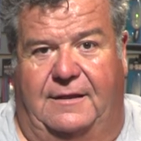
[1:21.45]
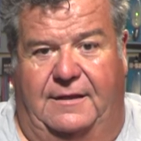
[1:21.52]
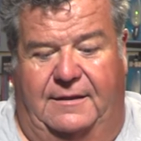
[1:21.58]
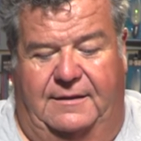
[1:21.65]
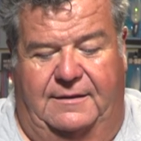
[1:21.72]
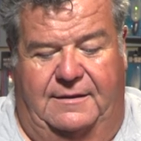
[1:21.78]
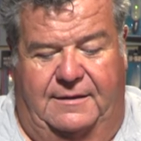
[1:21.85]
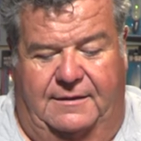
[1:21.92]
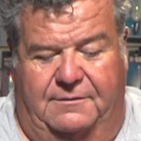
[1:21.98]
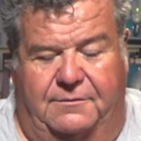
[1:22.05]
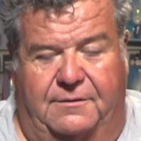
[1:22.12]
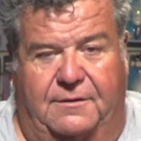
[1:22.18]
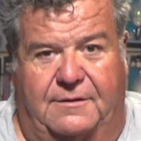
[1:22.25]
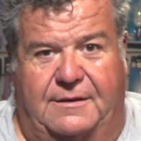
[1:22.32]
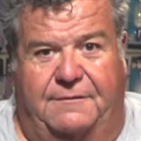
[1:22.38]
and
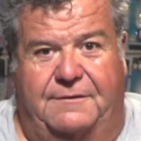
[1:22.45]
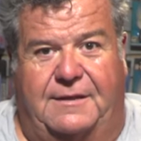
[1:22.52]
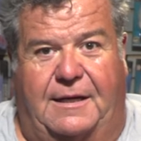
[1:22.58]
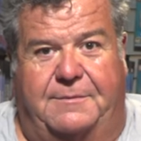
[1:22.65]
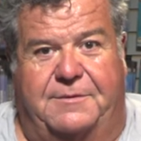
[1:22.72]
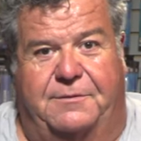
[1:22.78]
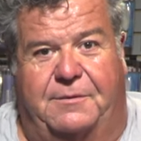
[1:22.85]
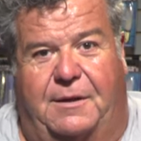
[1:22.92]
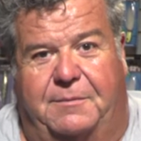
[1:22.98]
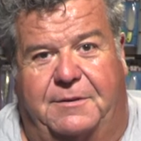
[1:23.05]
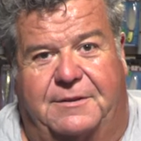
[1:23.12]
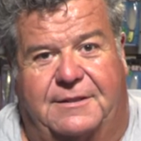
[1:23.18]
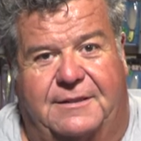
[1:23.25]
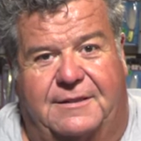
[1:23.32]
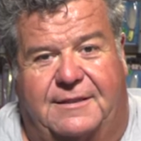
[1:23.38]
different types of
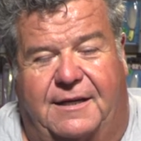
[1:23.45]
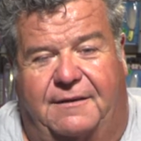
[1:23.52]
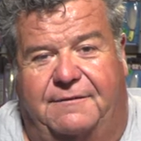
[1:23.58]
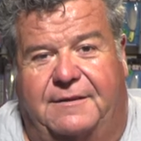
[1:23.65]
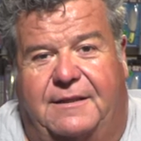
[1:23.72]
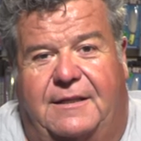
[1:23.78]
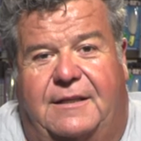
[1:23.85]
rubbers and stuff.